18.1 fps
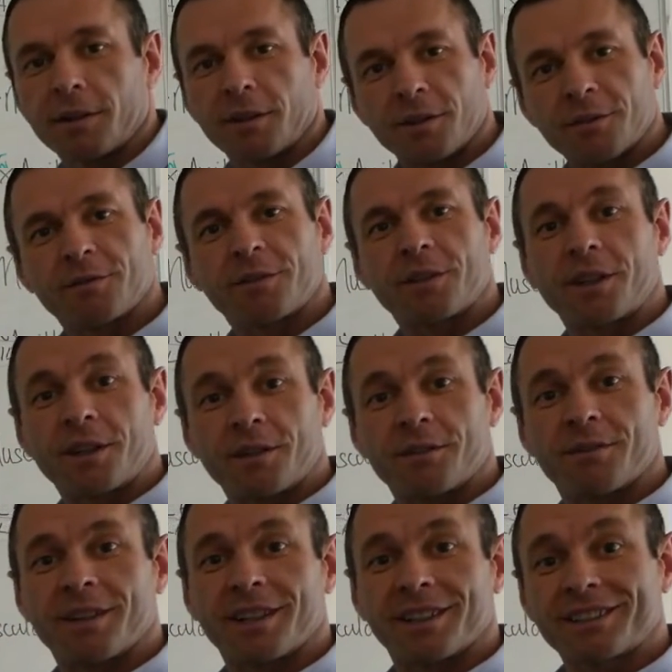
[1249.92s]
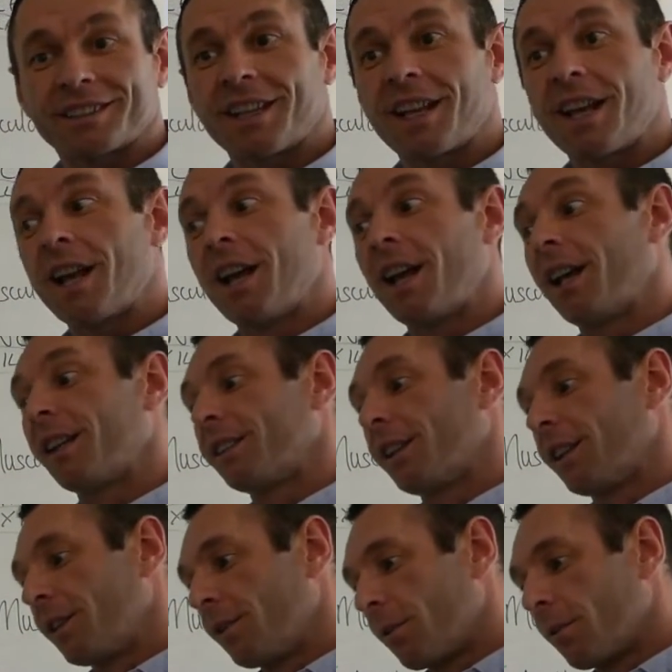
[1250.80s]
nerve innervates
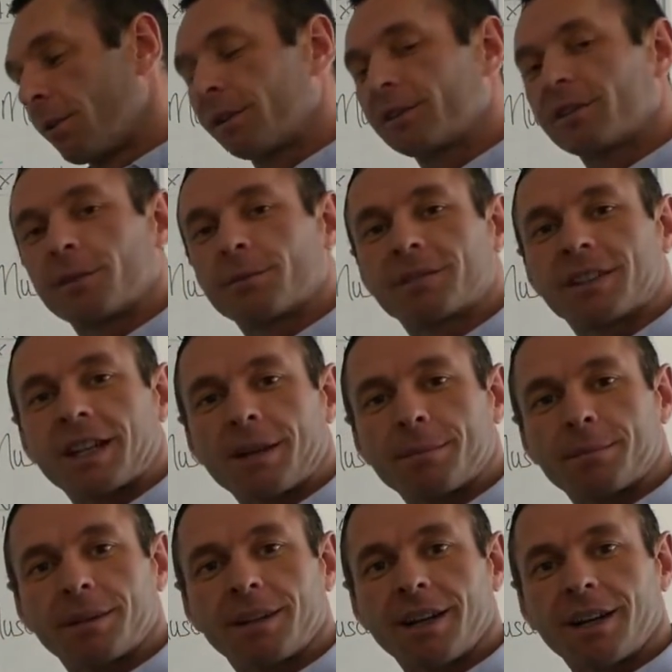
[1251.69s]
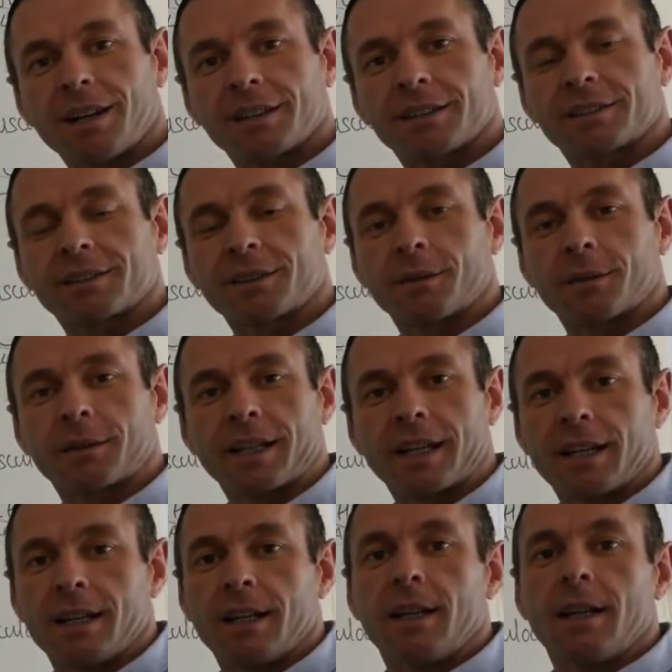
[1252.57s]
the lower subscapularis,
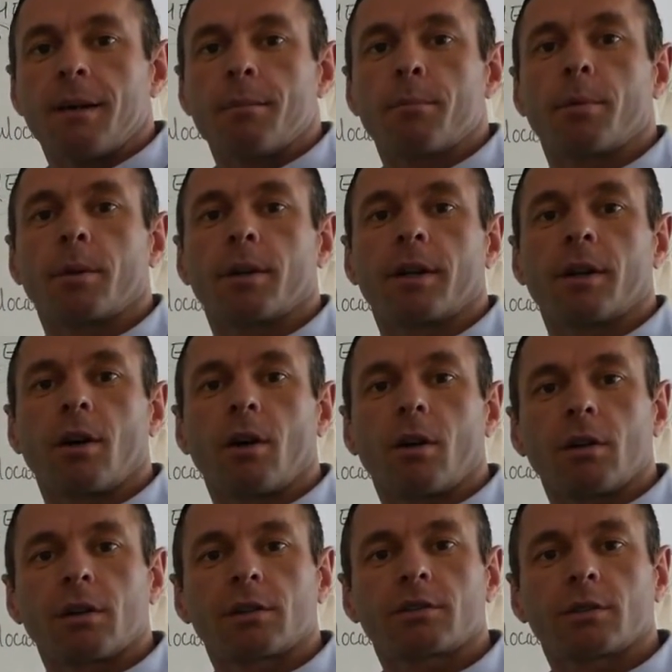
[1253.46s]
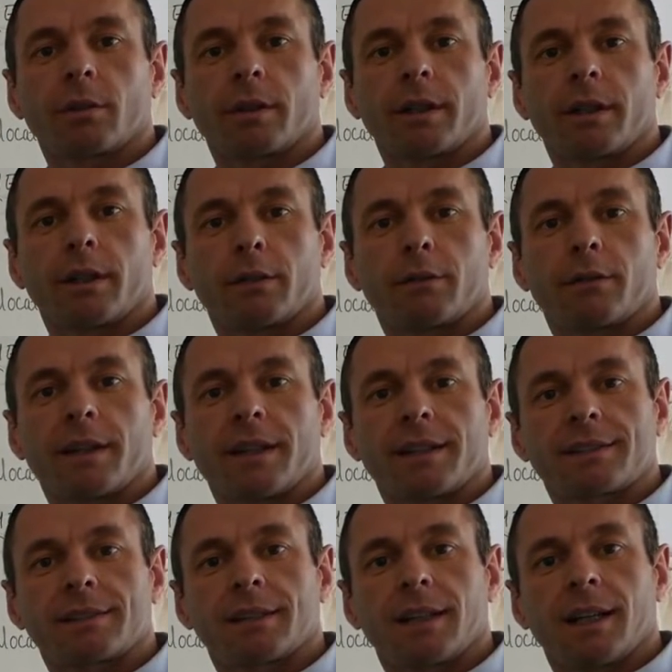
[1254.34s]
okay, but it also
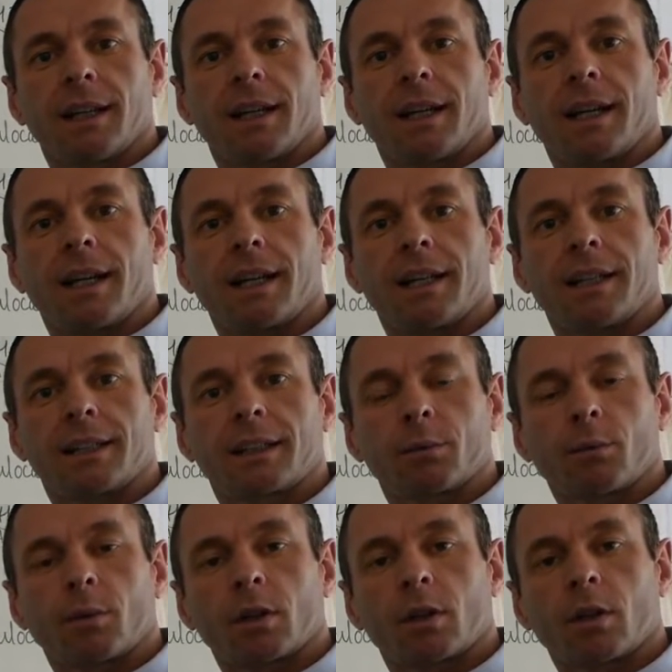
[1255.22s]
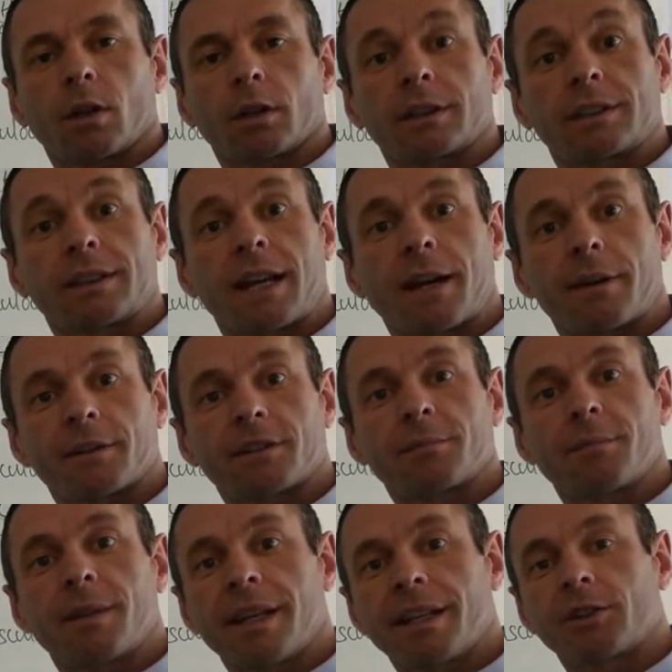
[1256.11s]
innervates a little one called the
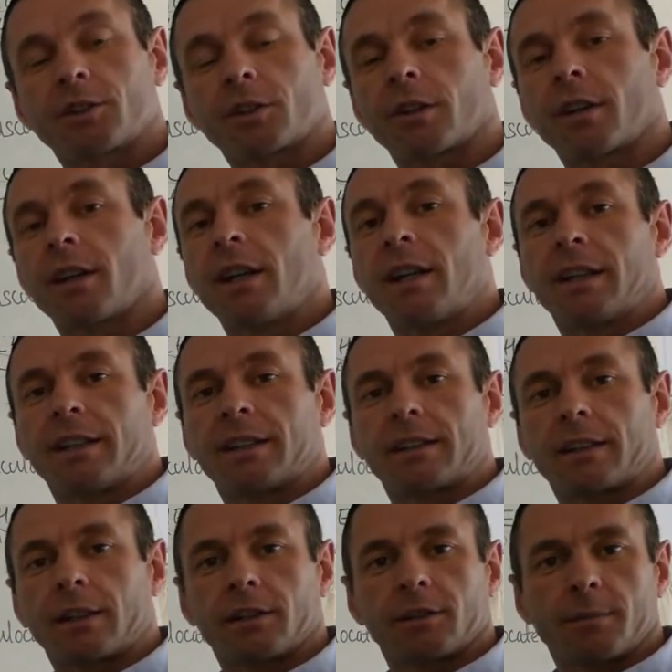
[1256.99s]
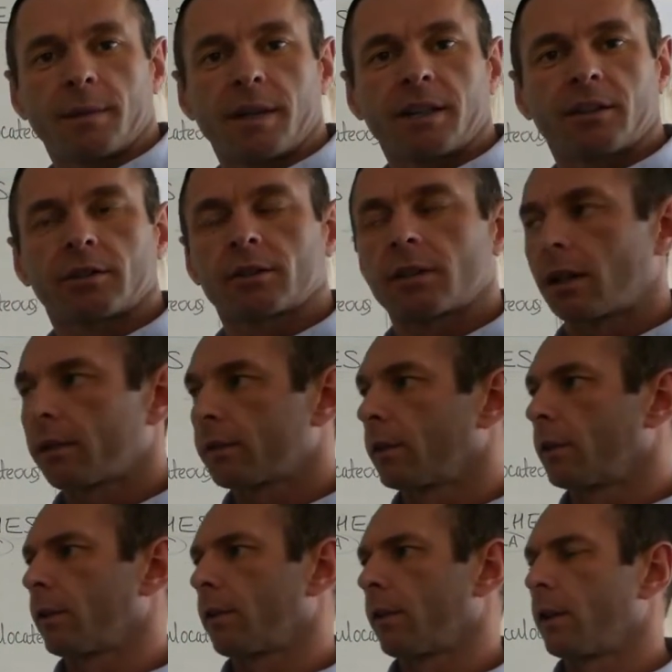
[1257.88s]
teres major. The teres major is
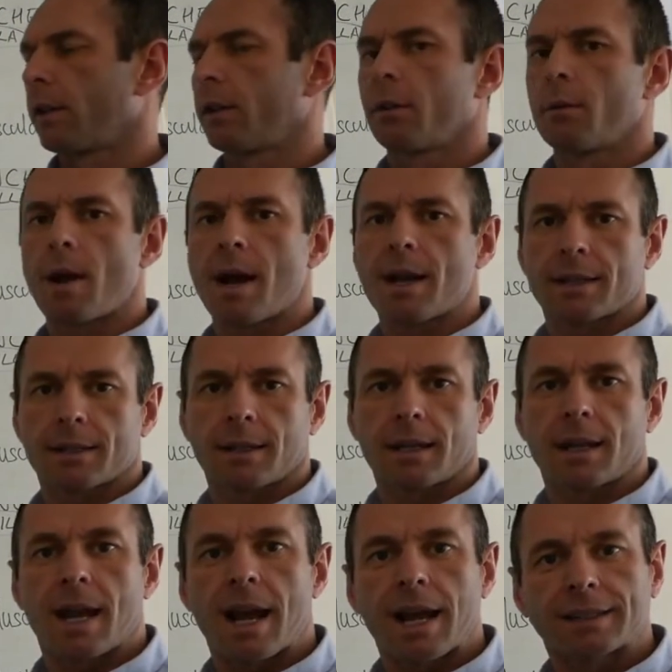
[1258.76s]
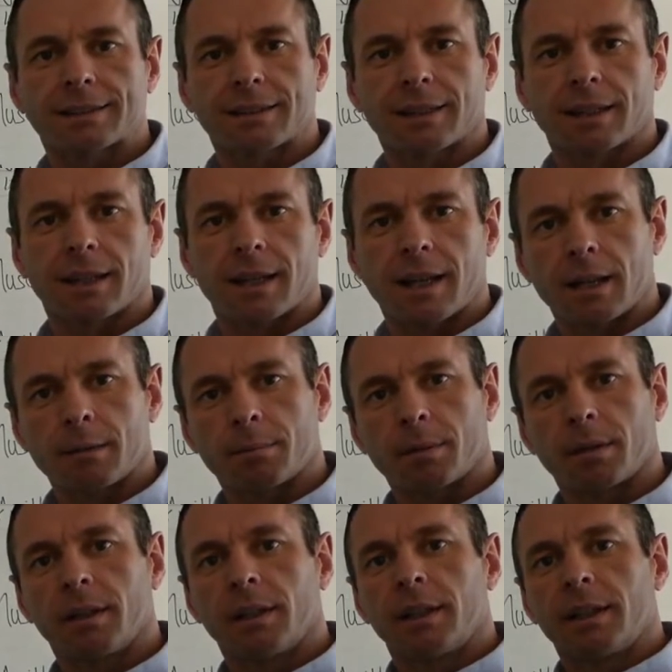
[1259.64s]
often referred to as the last little
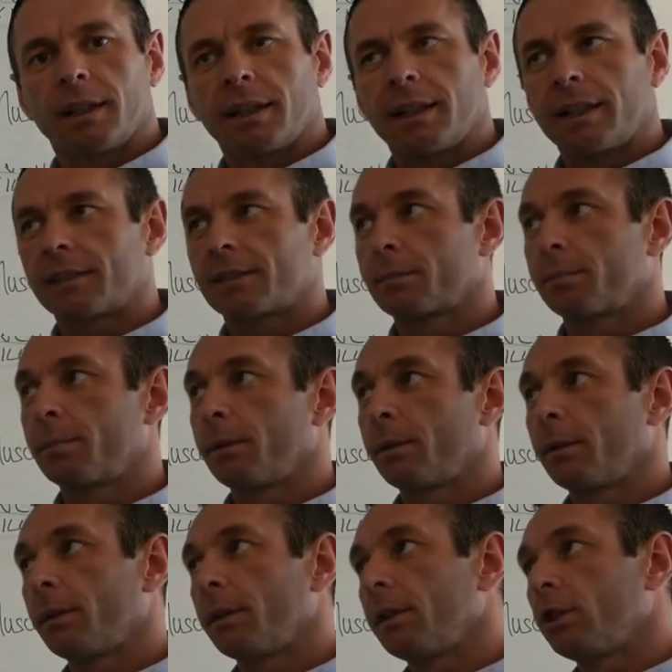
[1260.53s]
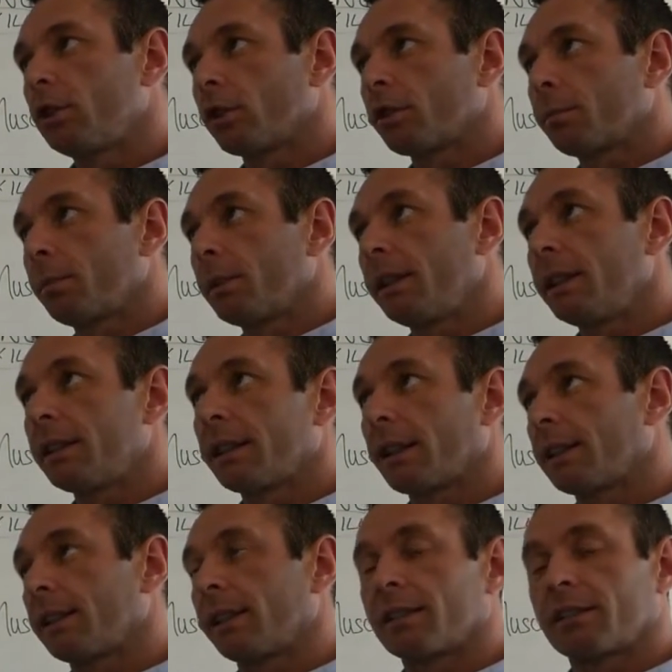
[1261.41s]
helper. It's just beneath
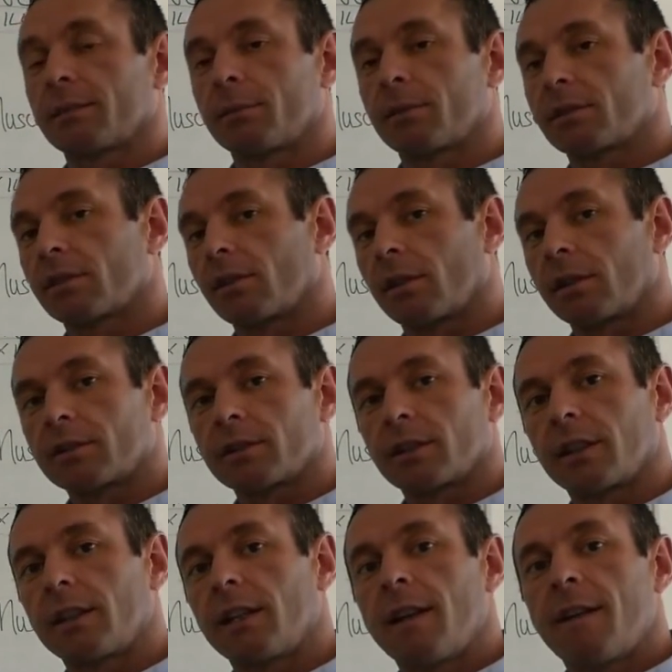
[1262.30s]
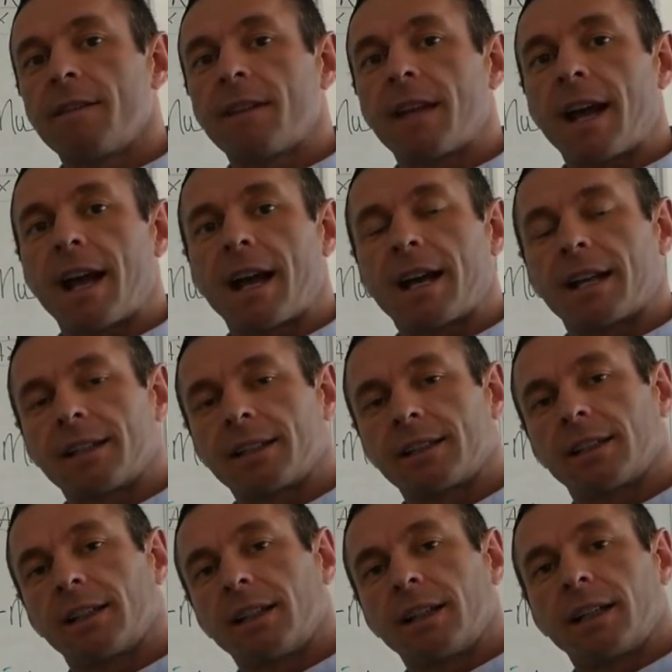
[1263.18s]
the latissimus dorsi,
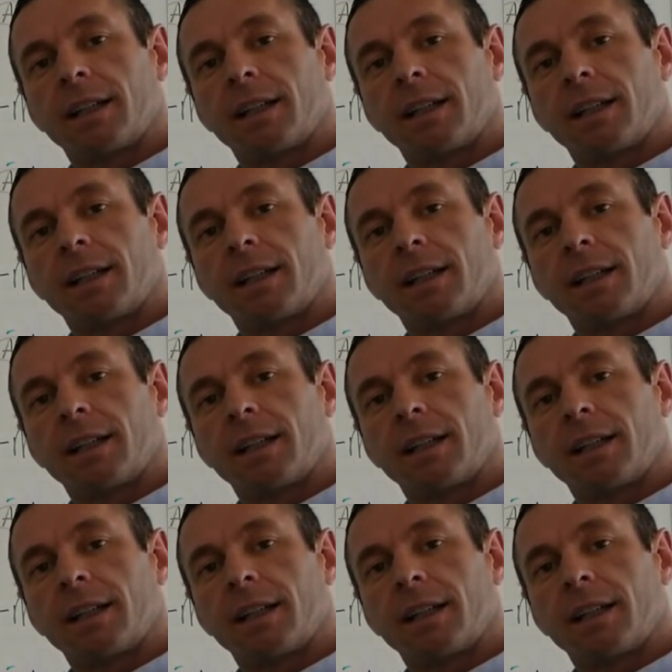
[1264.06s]
and